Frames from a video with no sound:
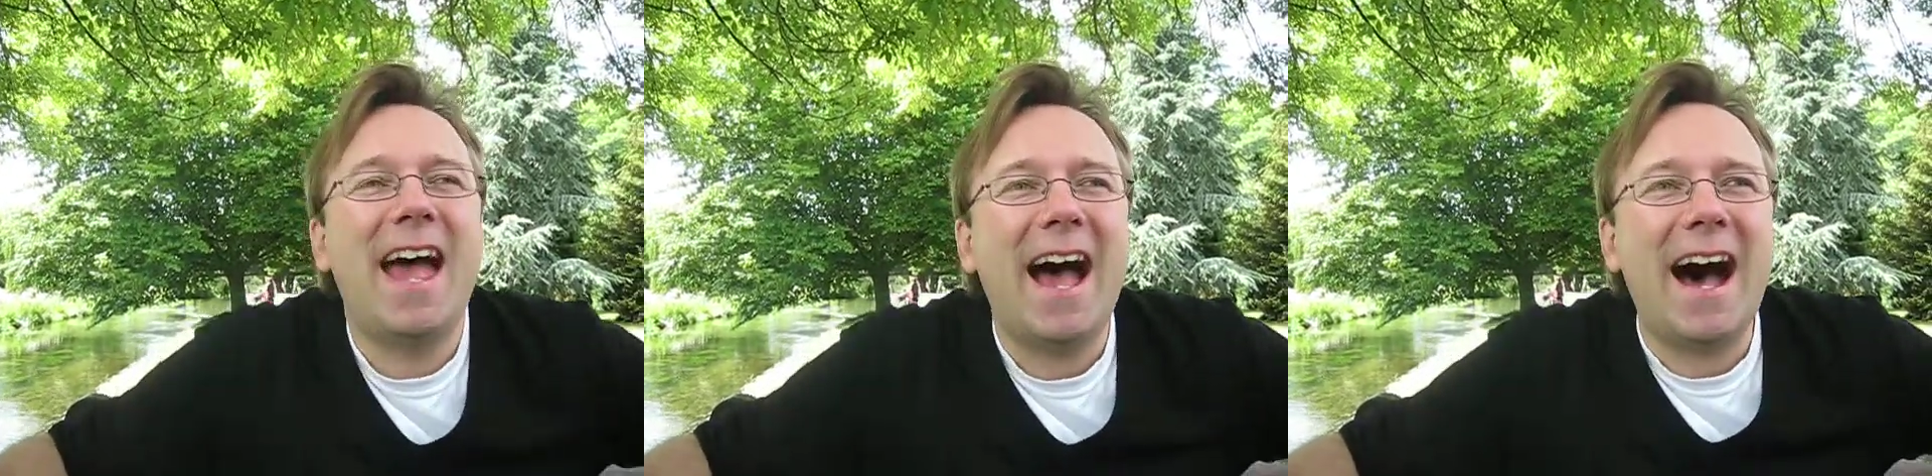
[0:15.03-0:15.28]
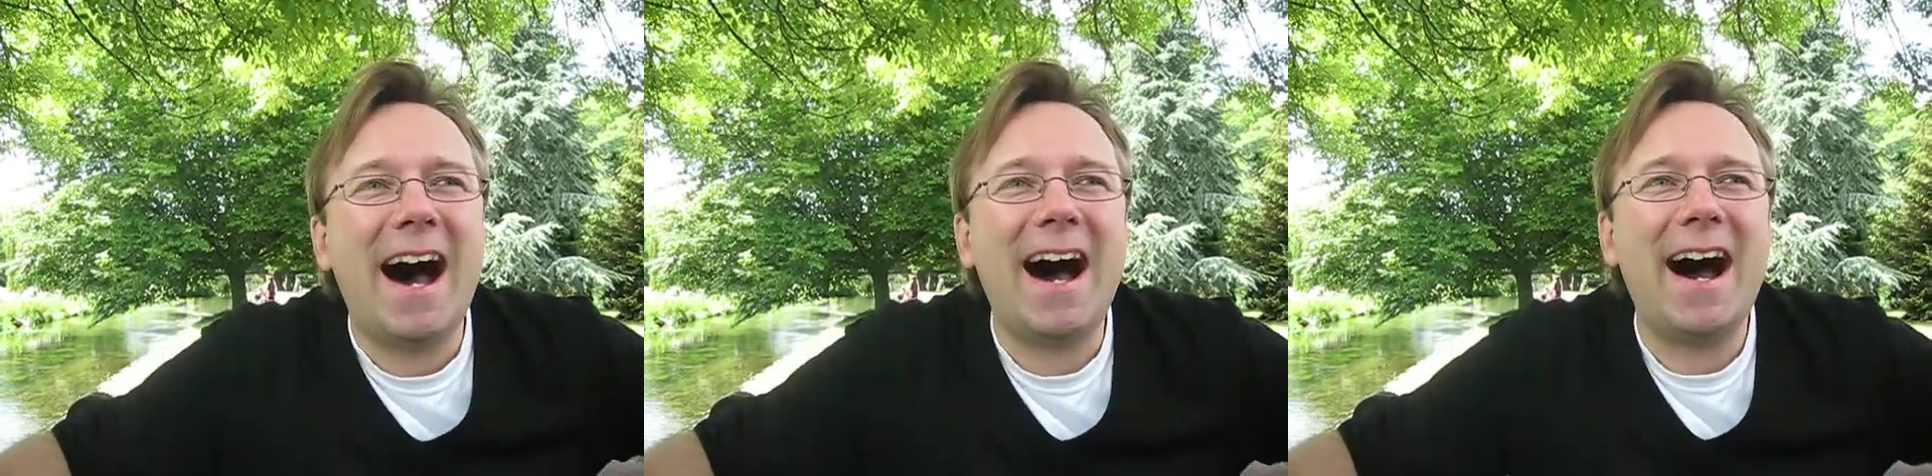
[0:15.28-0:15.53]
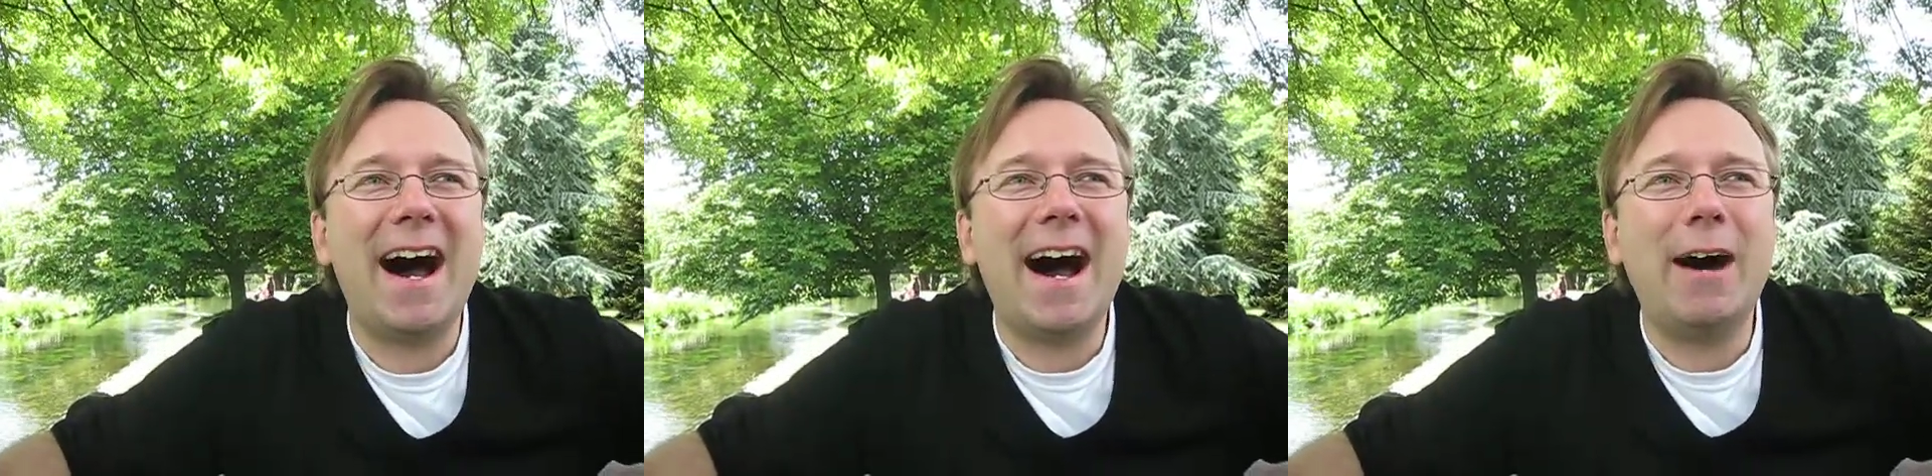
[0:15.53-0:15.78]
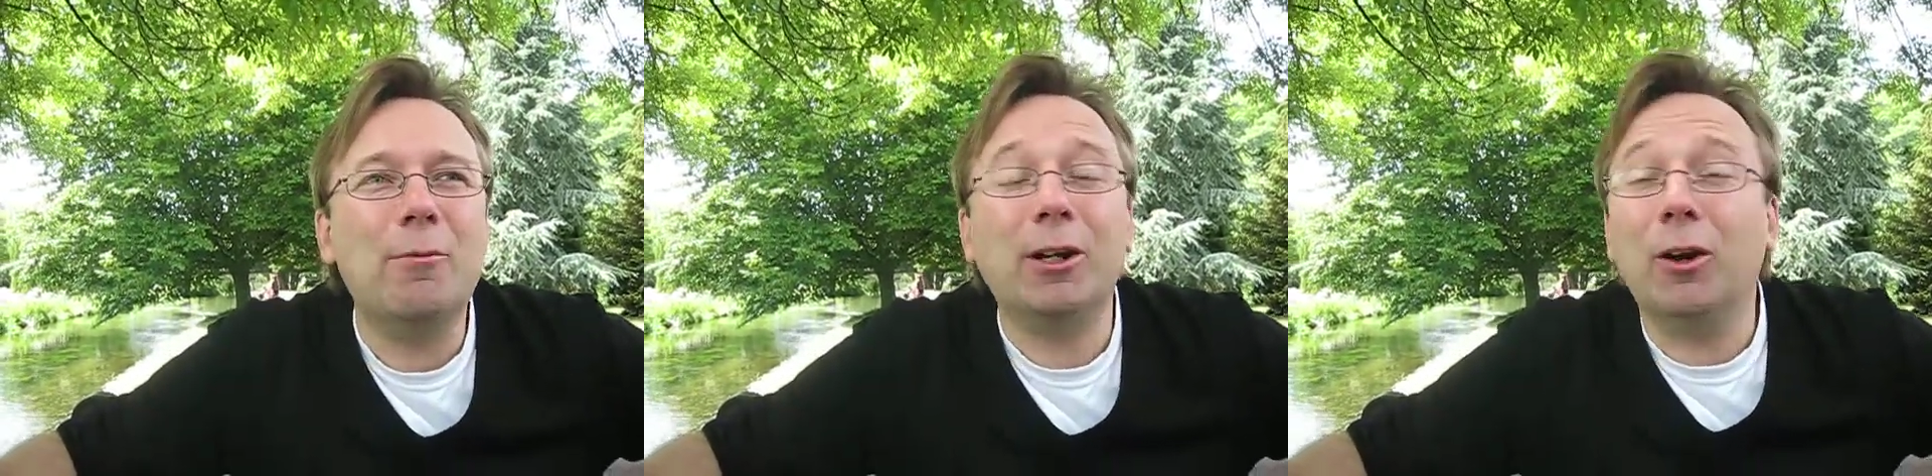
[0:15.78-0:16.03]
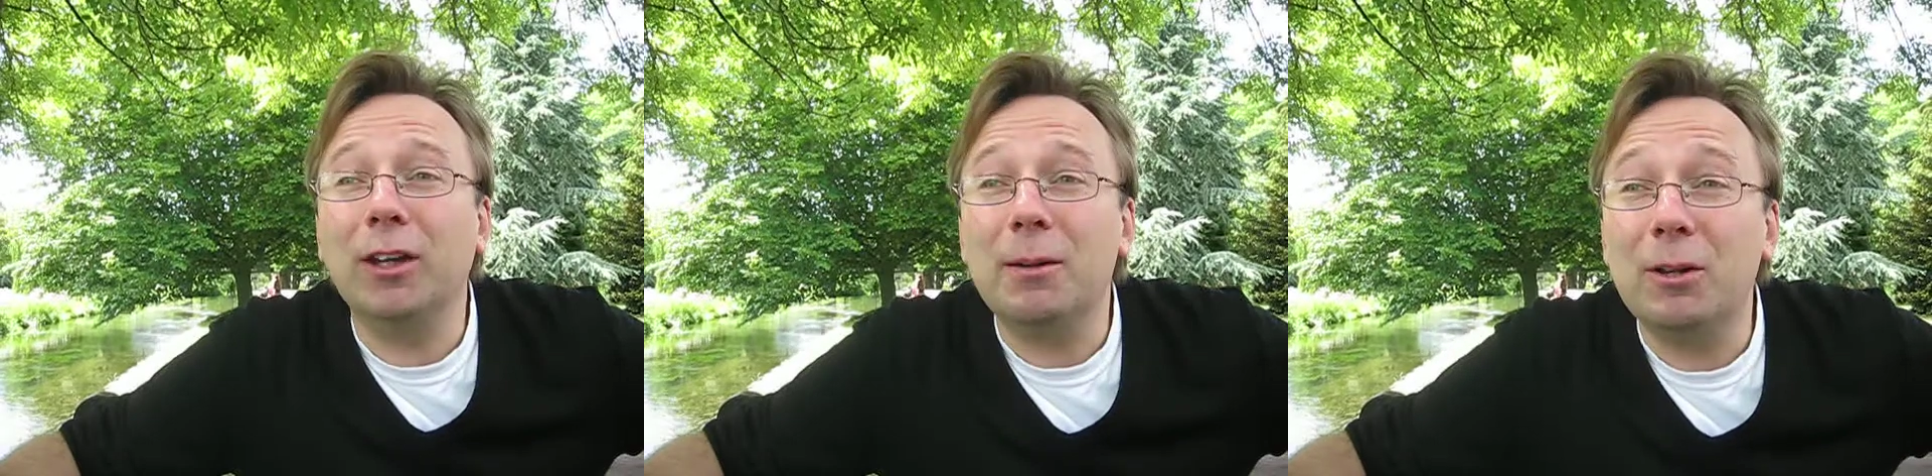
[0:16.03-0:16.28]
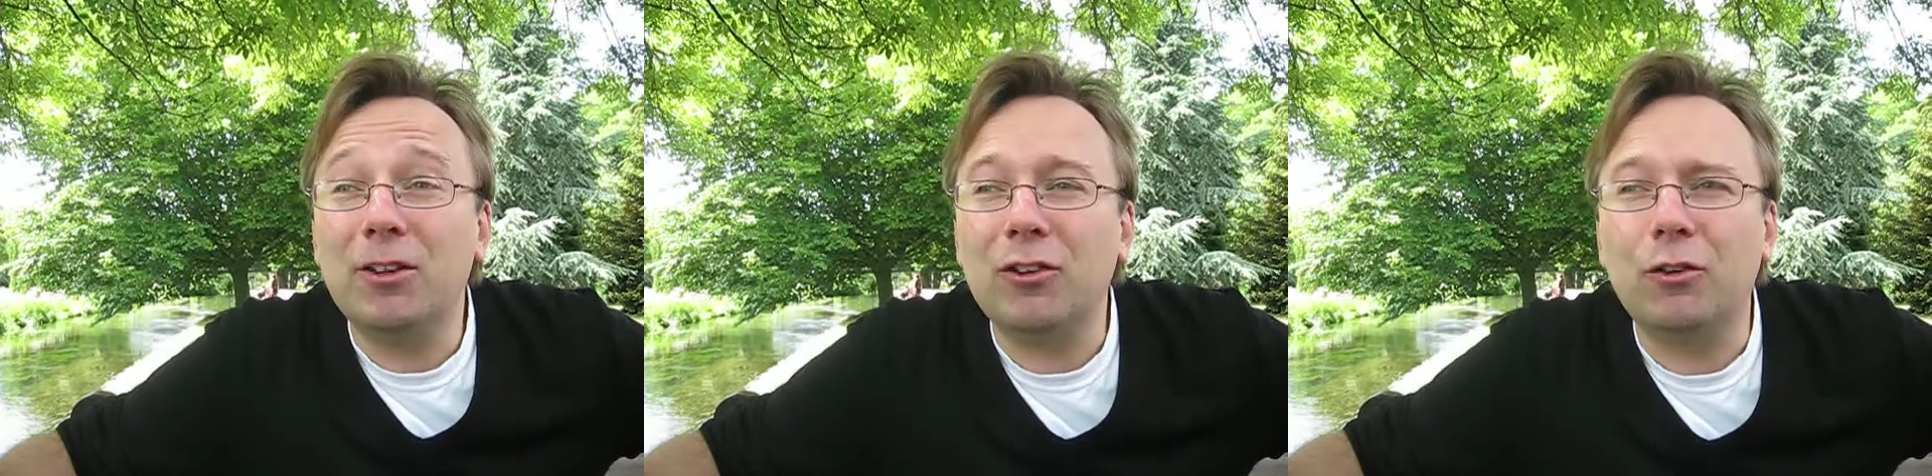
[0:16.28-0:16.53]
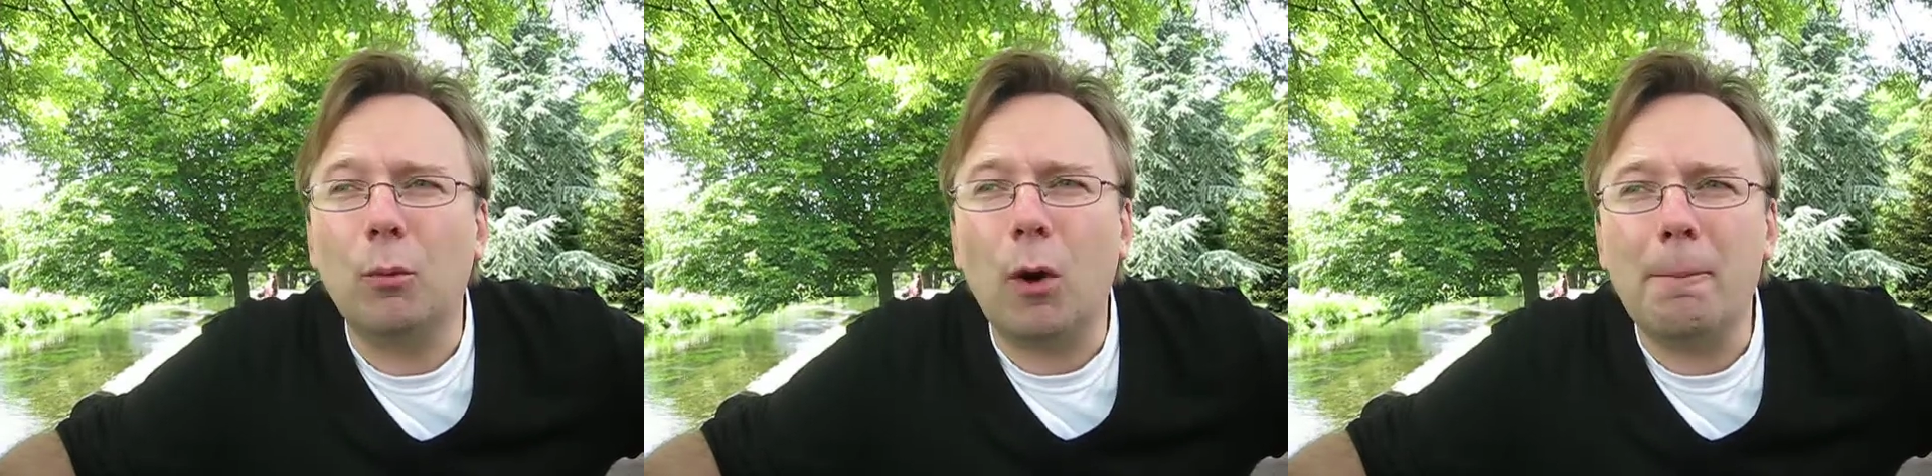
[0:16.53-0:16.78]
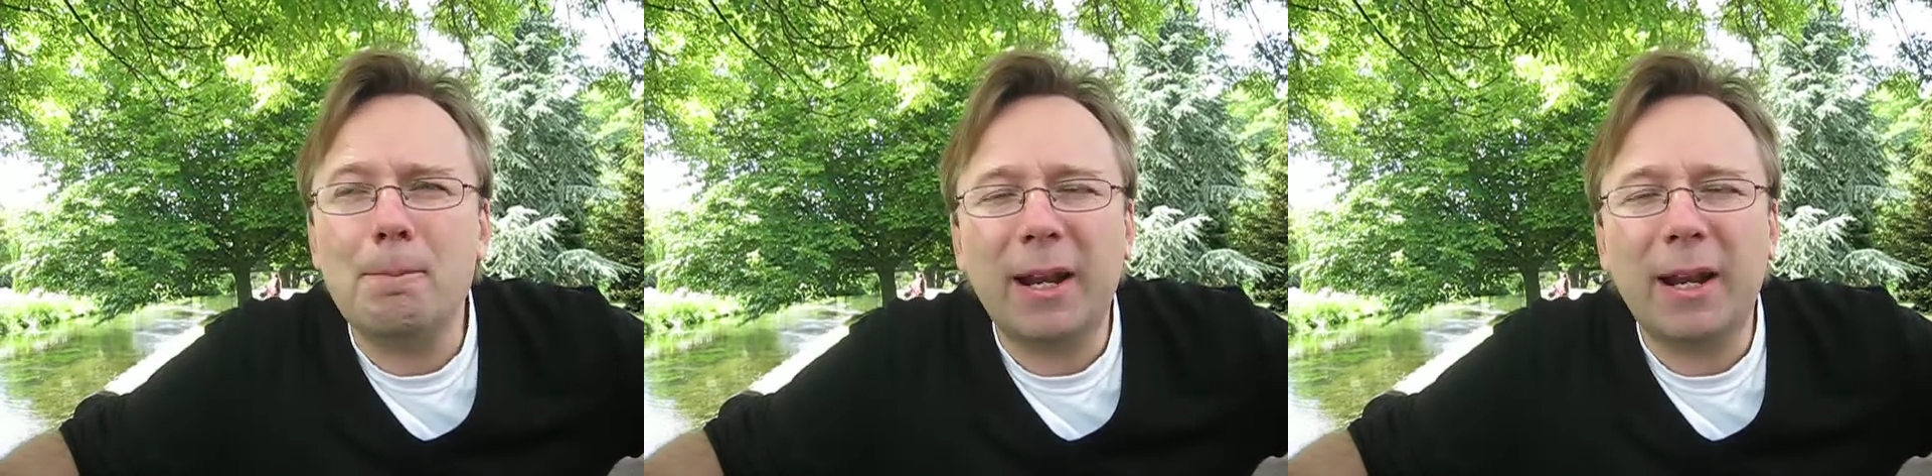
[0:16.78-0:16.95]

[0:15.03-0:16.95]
We're not limited to one